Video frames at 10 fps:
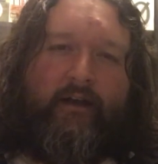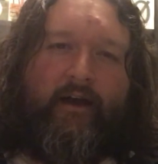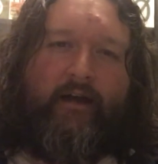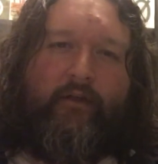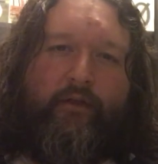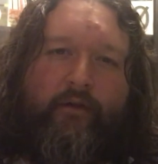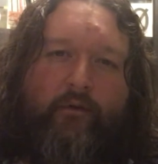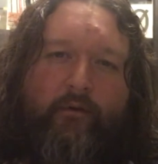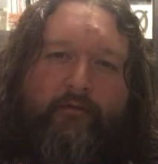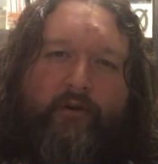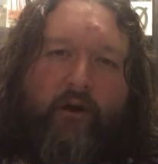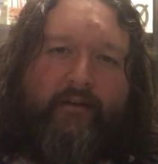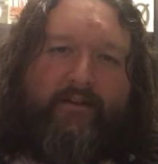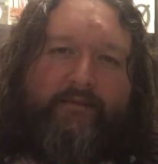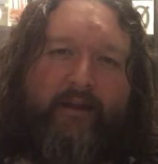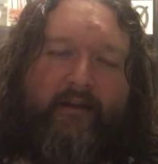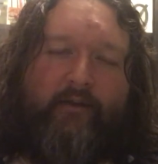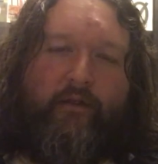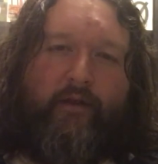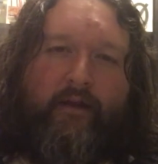And I think what we've got in this play, if
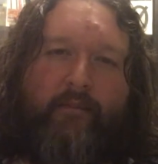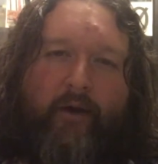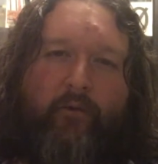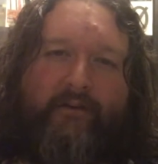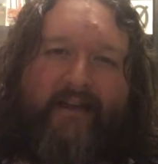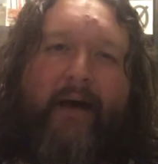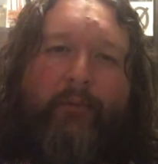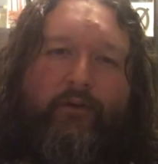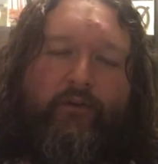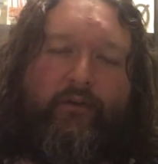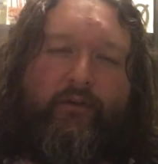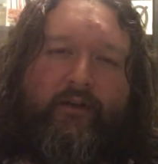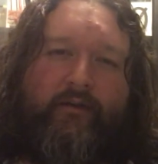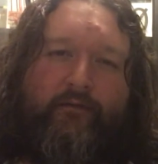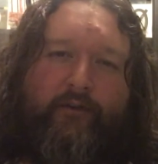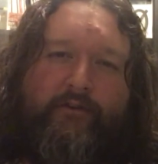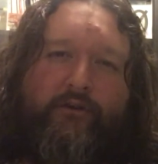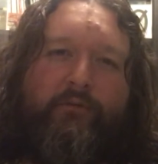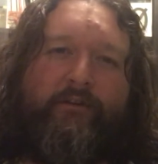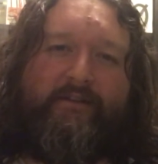you think about what's happened in the first
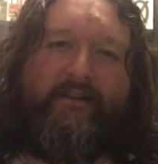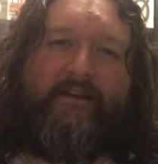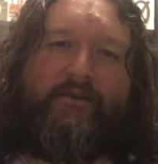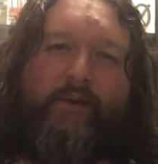couple of scenes,